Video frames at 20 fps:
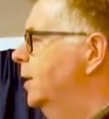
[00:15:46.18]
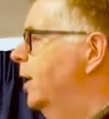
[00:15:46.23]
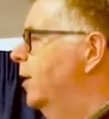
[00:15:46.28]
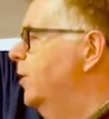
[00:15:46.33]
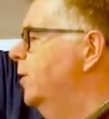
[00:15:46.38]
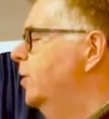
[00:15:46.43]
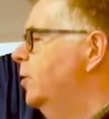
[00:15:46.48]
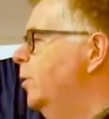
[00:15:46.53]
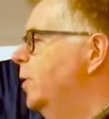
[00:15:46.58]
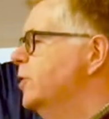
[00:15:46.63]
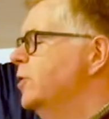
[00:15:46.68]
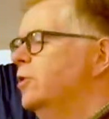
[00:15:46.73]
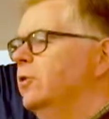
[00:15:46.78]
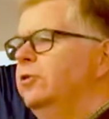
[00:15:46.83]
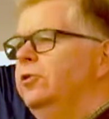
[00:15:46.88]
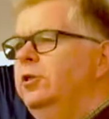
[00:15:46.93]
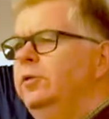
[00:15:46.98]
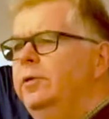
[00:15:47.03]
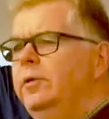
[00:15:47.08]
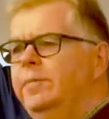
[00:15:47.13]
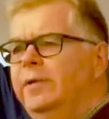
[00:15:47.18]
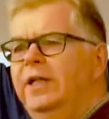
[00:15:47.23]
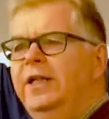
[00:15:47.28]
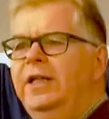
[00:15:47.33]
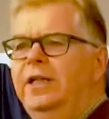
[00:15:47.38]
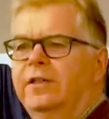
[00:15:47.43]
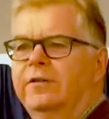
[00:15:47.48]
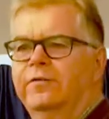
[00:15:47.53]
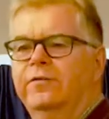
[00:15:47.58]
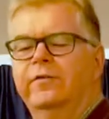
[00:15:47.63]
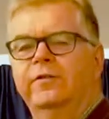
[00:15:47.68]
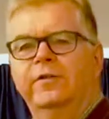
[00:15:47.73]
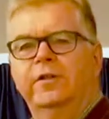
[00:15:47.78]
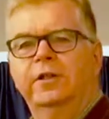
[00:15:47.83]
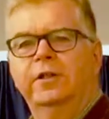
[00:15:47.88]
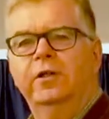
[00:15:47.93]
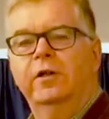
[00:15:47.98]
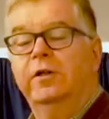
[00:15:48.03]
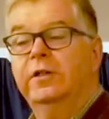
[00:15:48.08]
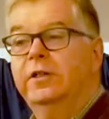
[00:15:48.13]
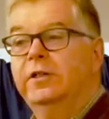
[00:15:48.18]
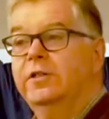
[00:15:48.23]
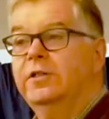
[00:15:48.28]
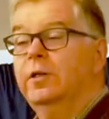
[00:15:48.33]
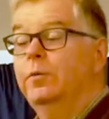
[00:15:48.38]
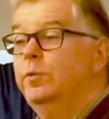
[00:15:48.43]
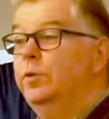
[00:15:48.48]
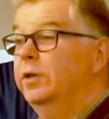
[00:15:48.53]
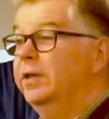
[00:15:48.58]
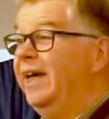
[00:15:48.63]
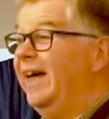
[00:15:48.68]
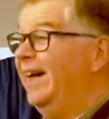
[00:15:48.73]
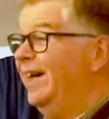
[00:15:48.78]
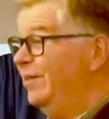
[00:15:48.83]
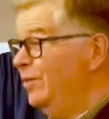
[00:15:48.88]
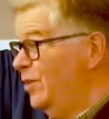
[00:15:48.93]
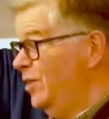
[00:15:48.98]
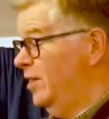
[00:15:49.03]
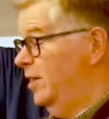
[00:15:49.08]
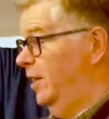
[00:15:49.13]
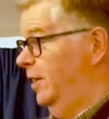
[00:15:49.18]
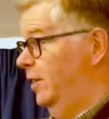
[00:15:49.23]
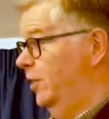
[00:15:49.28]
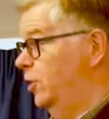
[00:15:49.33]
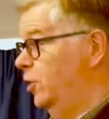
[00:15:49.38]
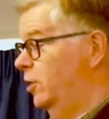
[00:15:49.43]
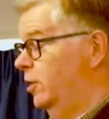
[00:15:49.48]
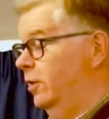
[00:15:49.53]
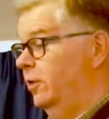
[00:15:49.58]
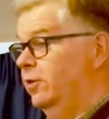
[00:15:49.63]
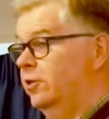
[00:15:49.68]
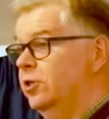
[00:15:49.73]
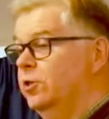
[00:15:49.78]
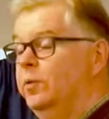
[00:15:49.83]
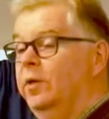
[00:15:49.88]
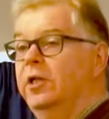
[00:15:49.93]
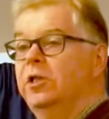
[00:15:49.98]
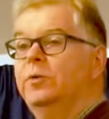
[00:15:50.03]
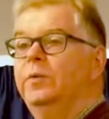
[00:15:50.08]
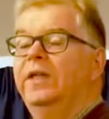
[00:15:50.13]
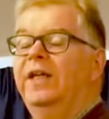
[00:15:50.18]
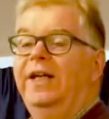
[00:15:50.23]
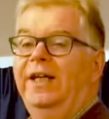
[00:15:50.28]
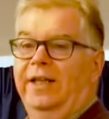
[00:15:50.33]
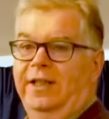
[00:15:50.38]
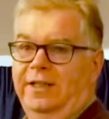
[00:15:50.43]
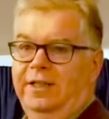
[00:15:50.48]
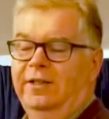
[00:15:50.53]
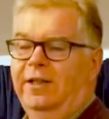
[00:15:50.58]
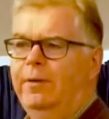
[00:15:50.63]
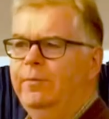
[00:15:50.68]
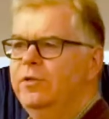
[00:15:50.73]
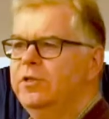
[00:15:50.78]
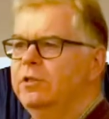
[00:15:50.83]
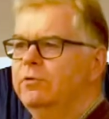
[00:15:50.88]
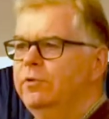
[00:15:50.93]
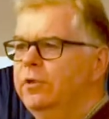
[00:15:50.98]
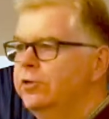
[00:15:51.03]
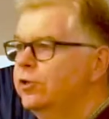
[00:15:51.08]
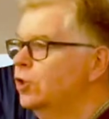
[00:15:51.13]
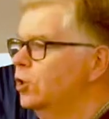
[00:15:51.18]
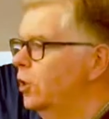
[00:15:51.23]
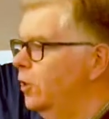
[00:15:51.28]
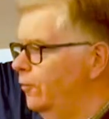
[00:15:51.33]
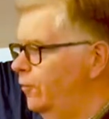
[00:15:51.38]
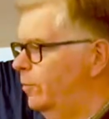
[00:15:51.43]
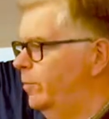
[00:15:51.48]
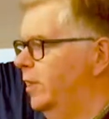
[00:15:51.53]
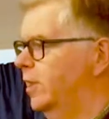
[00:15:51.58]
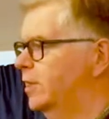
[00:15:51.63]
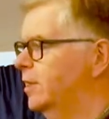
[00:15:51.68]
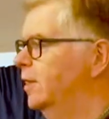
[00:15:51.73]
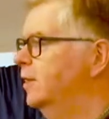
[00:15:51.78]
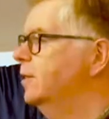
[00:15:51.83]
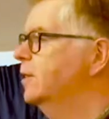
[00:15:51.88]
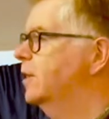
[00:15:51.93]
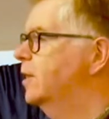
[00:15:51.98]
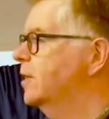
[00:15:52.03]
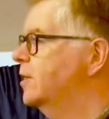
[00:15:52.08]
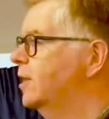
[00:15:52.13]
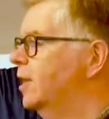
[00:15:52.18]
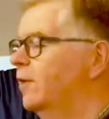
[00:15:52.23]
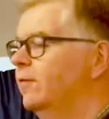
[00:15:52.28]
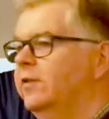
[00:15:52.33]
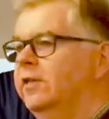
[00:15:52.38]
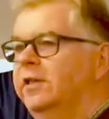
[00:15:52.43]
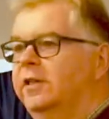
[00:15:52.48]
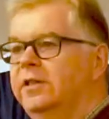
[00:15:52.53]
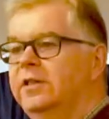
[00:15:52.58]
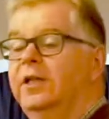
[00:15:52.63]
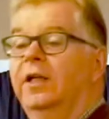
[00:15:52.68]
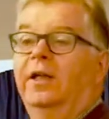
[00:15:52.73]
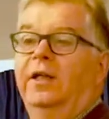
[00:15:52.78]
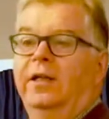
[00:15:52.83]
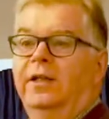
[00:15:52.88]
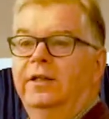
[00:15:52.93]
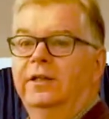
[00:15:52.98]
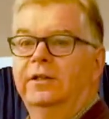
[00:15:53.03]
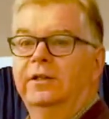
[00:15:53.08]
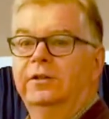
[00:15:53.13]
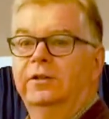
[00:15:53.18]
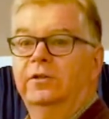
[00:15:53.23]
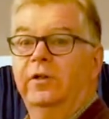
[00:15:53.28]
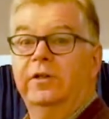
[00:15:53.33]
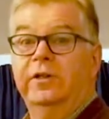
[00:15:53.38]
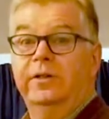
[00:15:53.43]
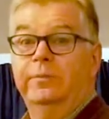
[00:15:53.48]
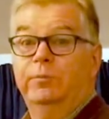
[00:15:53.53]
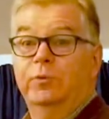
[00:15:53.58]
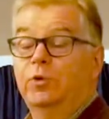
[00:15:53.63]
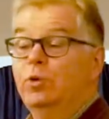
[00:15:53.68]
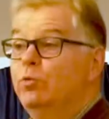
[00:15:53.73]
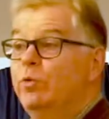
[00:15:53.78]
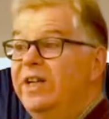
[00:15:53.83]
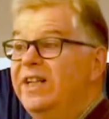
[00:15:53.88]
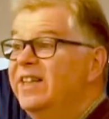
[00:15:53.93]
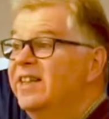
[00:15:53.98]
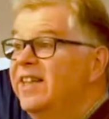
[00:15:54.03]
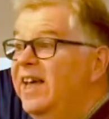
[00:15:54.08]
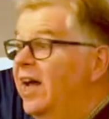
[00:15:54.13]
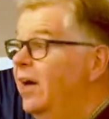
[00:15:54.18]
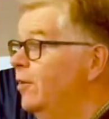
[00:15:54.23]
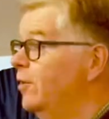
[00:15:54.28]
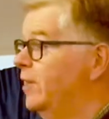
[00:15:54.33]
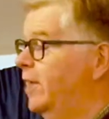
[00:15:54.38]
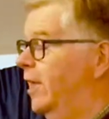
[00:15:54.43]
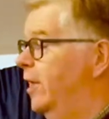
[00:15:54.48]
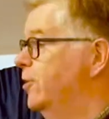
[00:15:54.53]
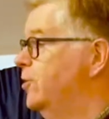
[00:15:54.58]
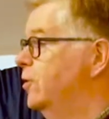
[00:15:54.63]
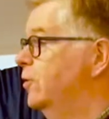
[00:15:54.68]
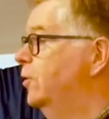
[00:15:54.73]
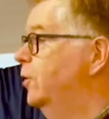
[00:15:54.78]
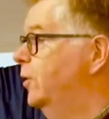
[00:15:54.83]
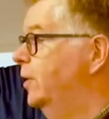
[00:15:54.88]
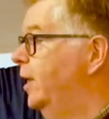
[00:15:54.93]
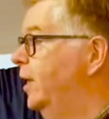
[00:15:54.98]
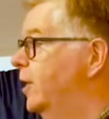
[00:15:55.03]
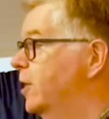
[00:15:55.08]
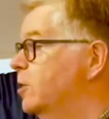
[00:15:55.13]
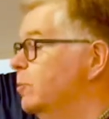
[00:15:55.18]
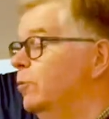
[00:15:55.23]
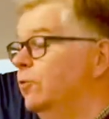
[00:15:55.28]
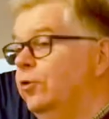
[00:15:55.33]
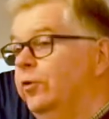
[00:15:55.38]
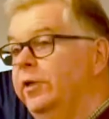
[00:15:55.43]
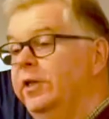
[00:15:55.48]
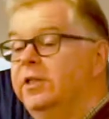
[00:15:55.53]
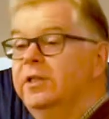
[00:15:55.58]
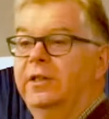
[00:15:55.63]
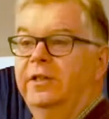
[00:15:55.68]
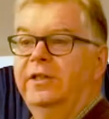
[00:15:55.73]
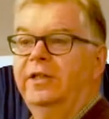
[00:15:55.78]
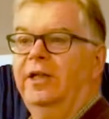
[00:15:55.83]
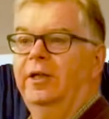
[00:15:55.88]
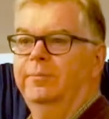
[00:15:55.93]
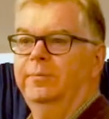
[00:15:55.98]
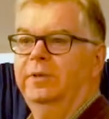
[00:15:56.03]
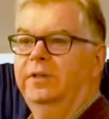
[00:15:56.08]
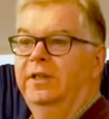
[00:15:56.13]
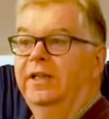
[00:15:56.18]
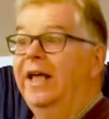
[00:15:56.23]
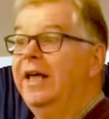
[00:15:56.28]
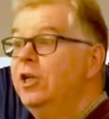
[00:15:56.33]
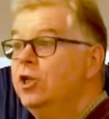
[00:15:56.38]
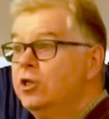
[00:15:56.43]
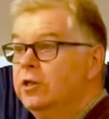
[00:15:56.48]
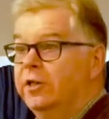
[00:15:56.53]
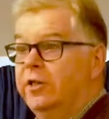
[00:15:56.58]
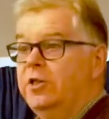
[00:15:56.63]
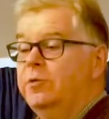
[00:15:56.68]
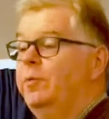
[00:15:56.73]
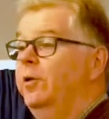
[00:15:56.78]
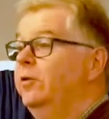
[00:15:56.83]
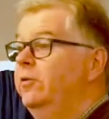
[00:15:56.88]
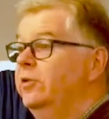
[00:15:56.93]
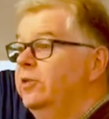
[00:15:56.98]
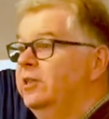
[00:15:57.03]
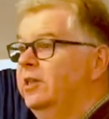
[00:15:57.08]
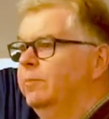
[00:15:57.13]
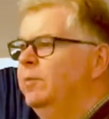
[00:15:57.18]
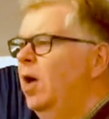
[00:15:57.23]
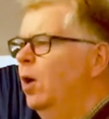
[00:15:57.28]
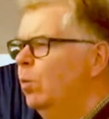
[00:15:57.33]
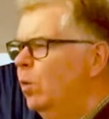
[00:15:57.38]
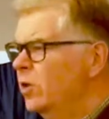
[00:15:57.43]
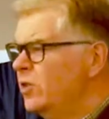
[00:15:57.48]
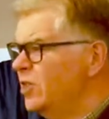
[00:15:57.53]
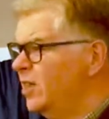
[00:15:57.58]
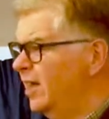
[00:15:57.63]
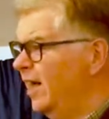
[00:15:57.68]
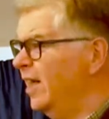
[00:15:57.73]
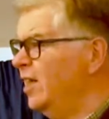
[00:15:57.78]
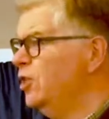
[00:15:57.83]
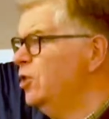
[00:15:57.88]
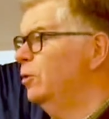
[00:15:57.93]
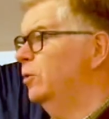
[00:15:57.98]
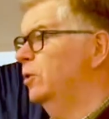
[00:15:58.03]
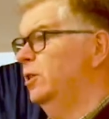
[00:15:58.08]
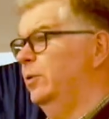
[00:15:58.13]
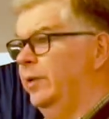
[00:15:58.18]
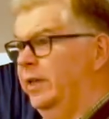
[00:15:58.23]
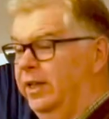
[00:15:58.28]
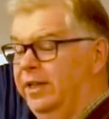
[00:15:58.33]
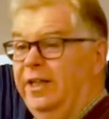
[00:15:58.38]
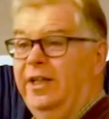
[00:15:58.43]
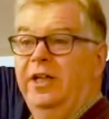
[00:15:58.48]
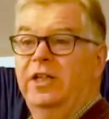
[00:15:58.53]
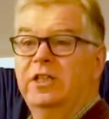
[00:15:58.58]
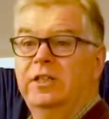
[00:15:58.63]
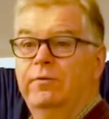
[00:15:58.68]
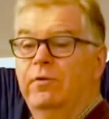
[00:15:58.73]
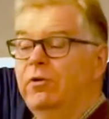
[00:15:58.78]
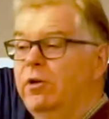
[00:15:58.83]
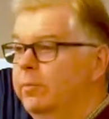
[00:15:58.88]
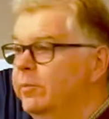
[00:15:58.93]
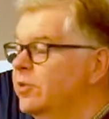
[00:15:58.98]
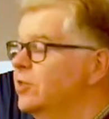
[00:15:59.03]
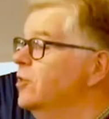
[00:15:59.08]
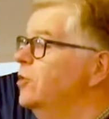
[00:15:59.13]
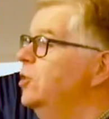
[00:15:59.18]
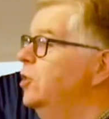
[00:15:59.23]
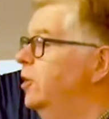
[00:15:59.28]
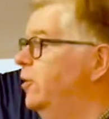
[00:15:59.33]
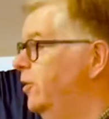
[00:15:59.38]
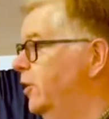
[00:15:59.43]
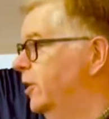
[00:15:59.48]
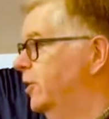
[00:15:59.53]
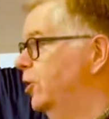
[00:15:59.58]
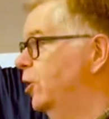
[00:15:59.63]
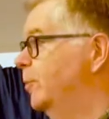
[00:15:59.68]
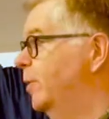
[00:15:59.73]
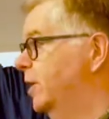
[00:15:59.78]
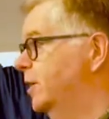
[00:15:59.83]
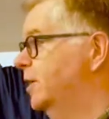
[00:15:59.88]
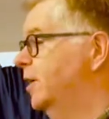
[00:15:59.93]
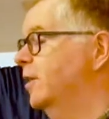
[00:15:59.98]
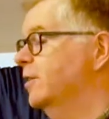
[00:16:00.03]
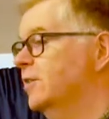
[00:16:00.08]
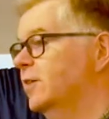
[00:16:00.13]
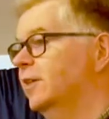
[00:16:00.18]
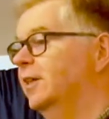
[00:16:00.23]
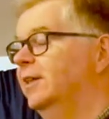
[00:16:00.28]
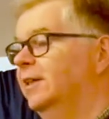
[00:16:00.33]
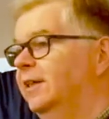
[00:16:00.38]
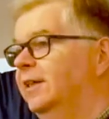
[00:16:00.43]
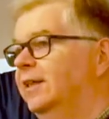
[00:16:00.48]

Third question, do we believe that God is at work outside the church as well as within it? That was a real shock for Peter to discover that God was already there in the house of Cornelius before he turned up. An angel had spoken to him. What's an angel doing in the house of a Roman centurion, you might ask?